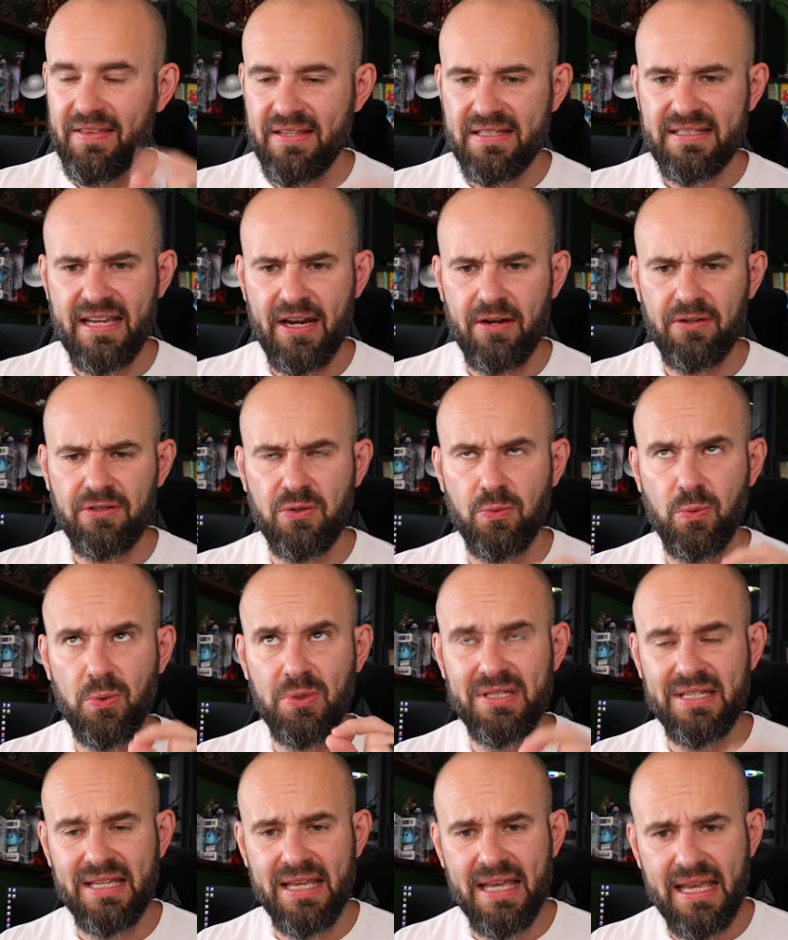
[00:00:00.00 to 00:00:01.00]
And this character
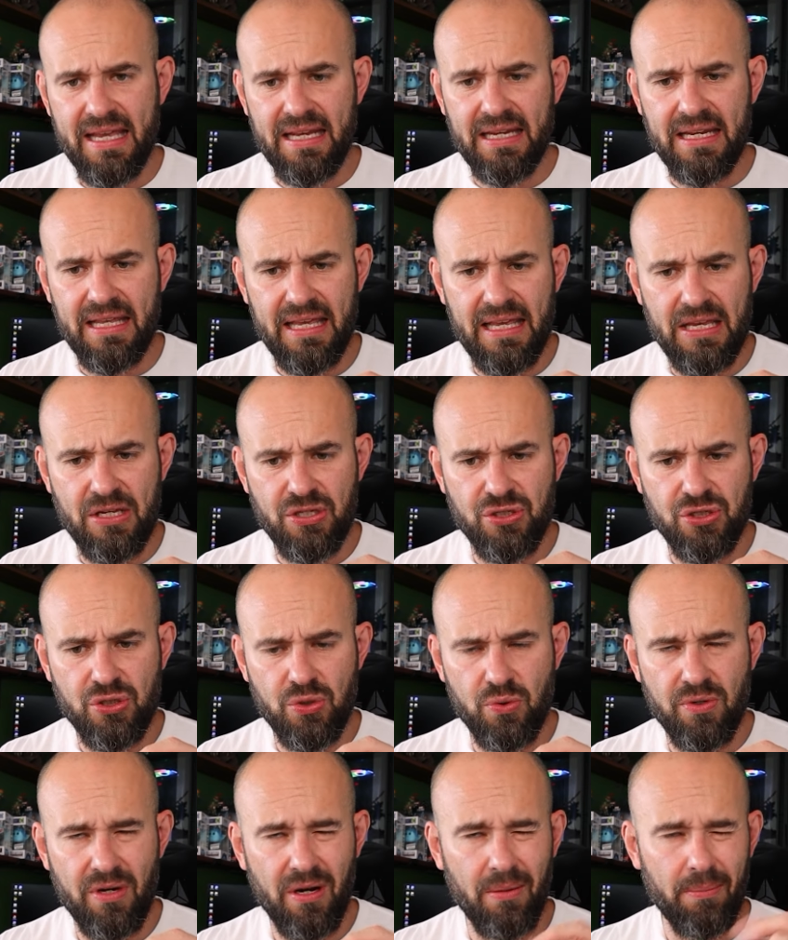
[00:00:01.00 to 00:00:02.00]
was in
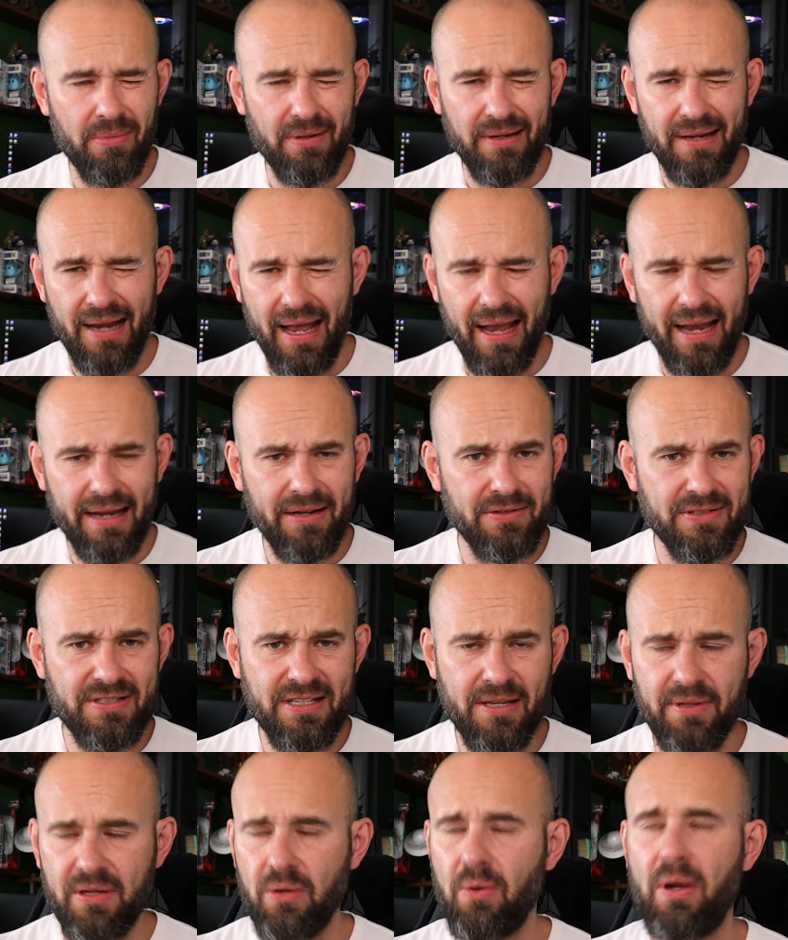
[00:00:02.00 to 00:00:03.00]
issue number nine or
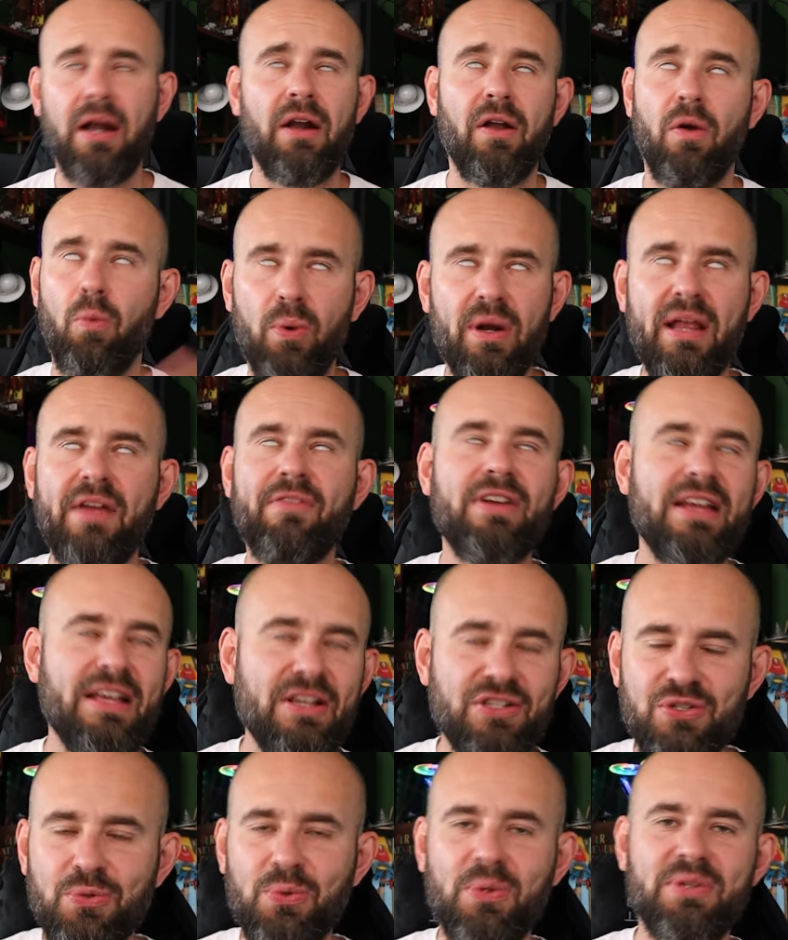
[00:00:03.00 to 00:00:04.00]
something. I don't know. Whatever
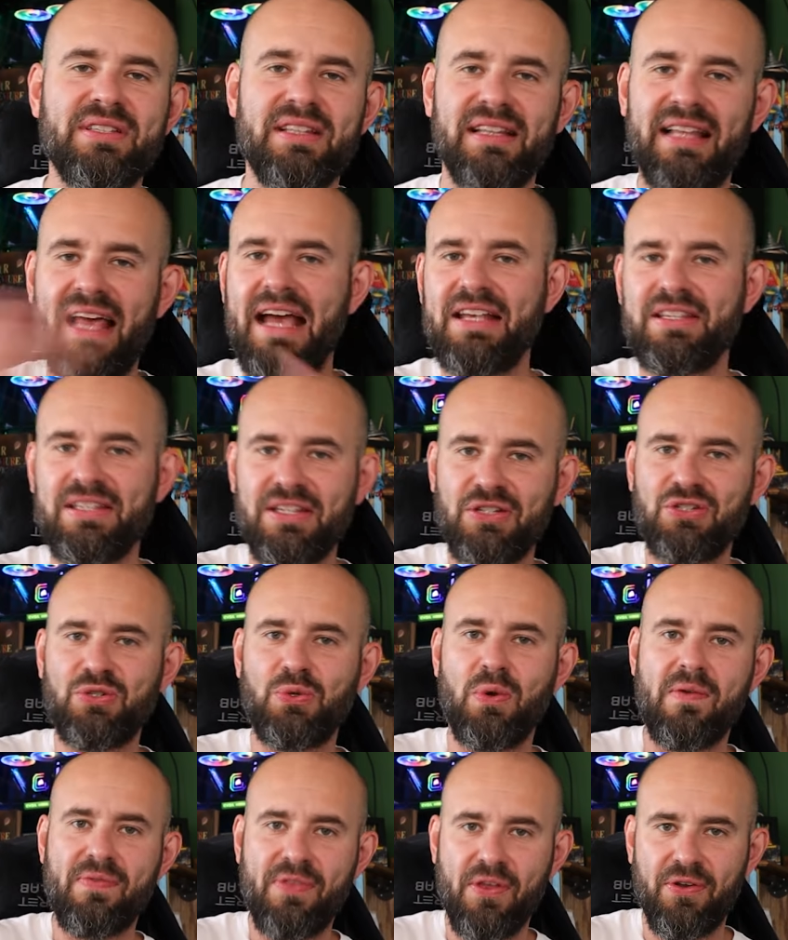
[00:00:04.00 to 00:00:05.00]
issue was the last
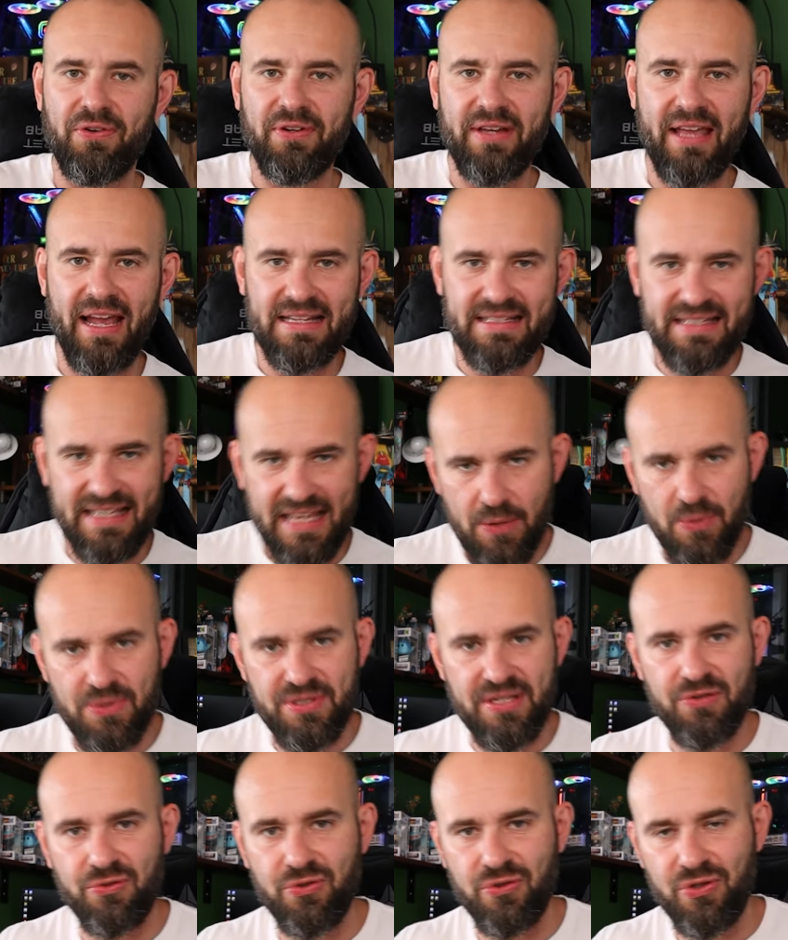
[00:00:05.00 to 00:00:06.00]
issue of Thundercats, he
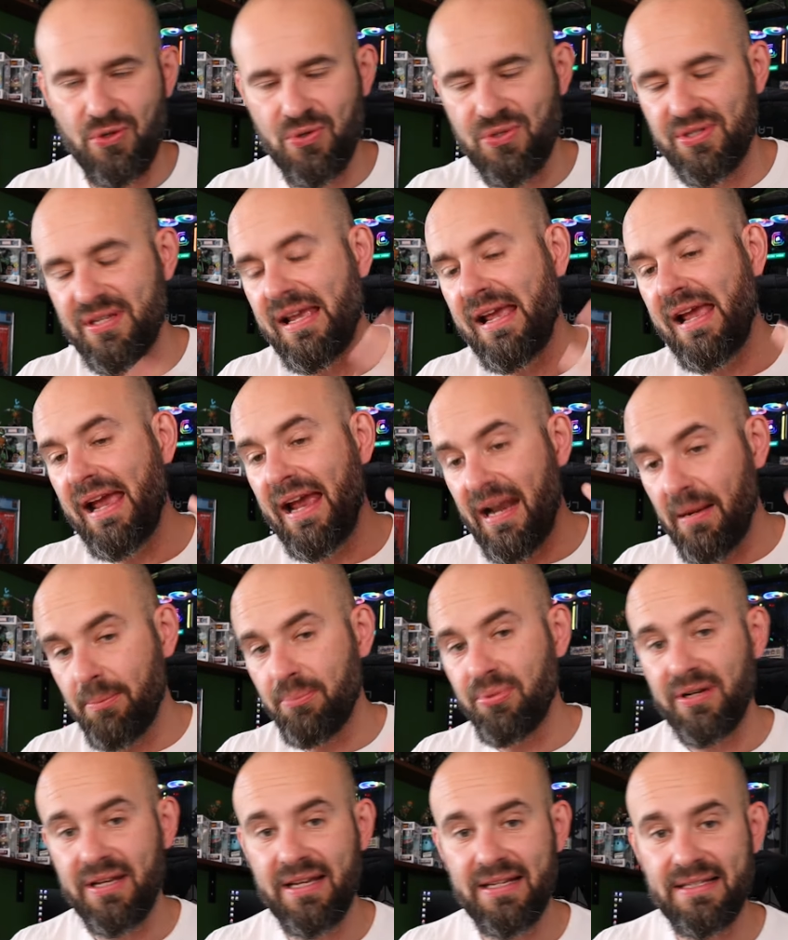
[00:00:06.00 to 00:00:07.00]
was introduced, and
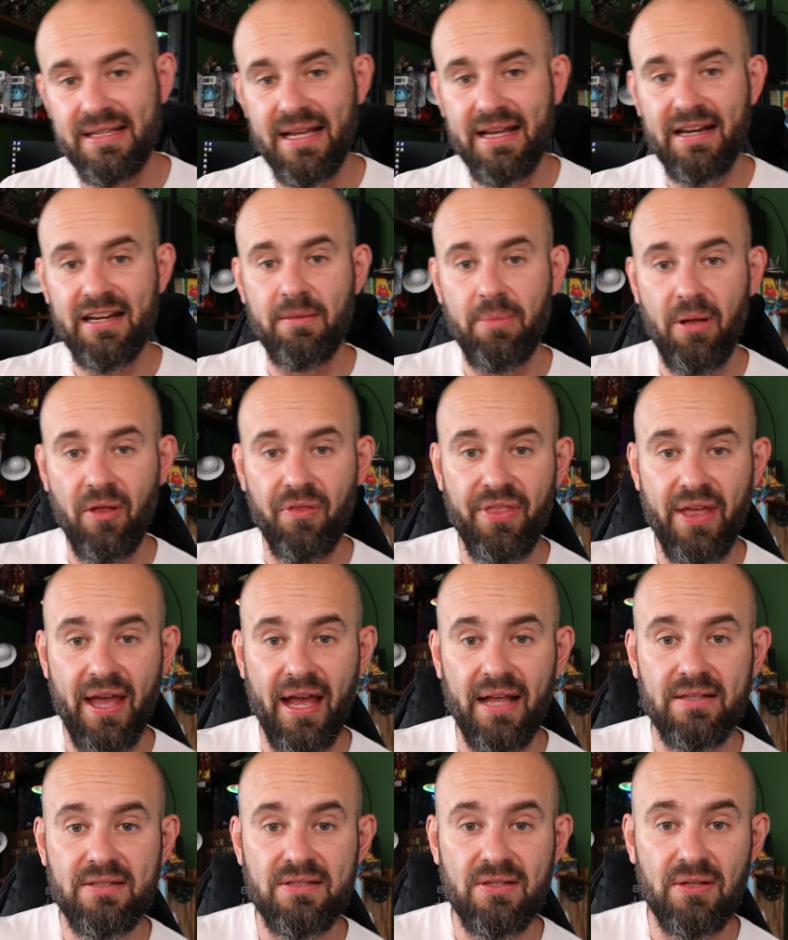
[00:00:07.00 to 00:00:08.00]
I'm pretty excited about
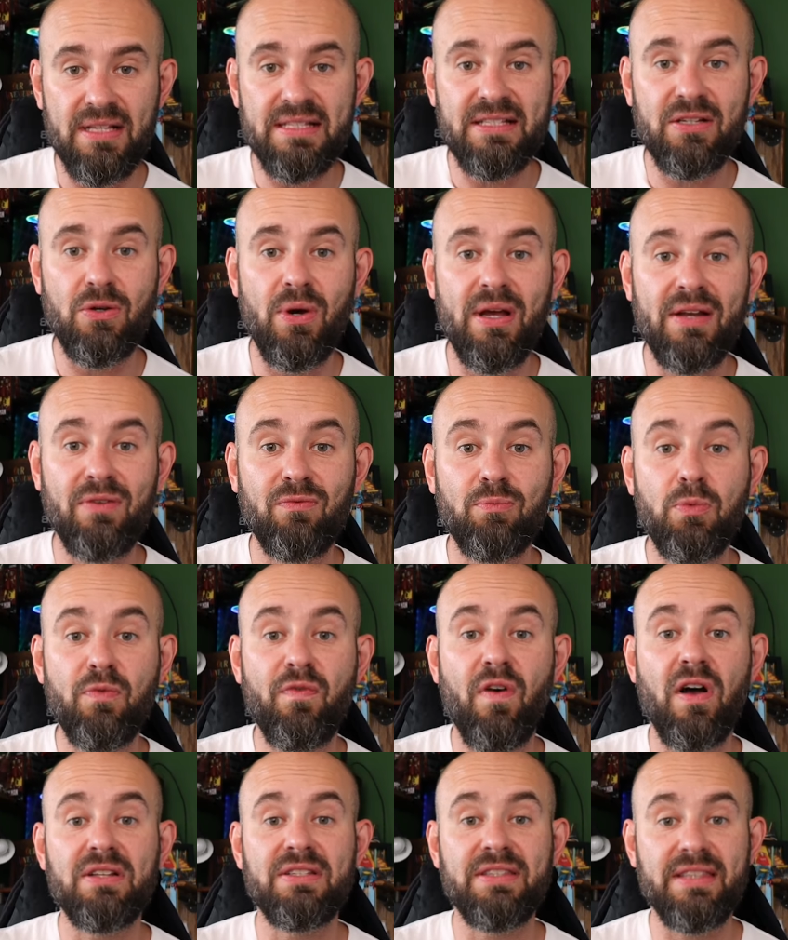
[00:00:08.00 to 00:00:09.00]
that. So let's go ahead and
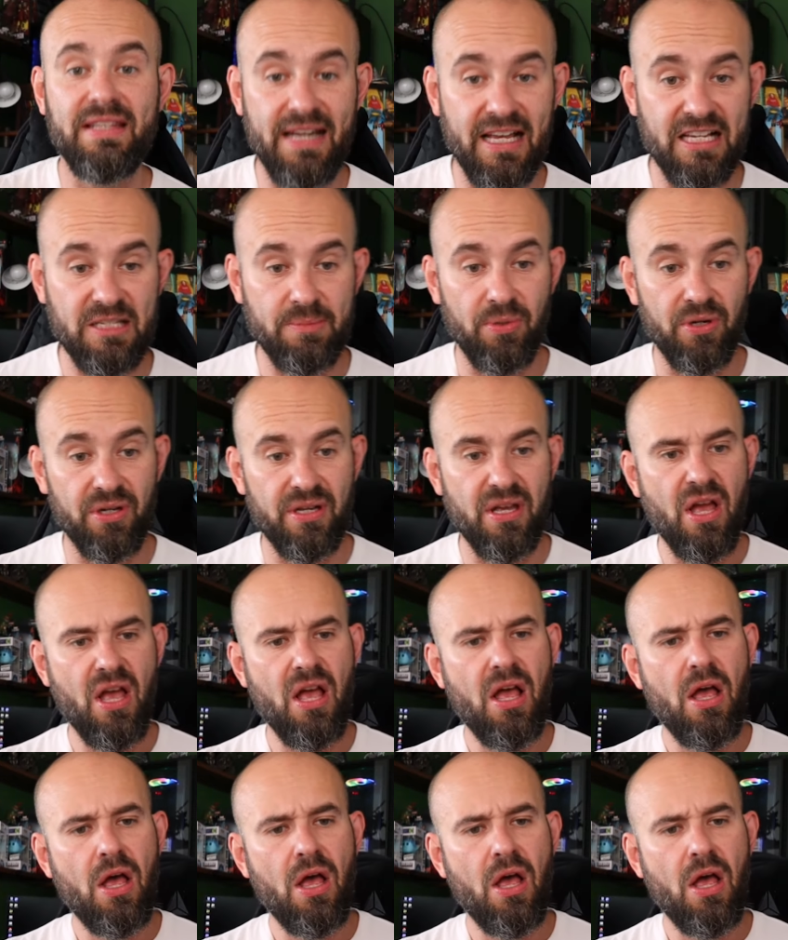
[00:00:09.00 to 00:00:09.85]
move on to the next book.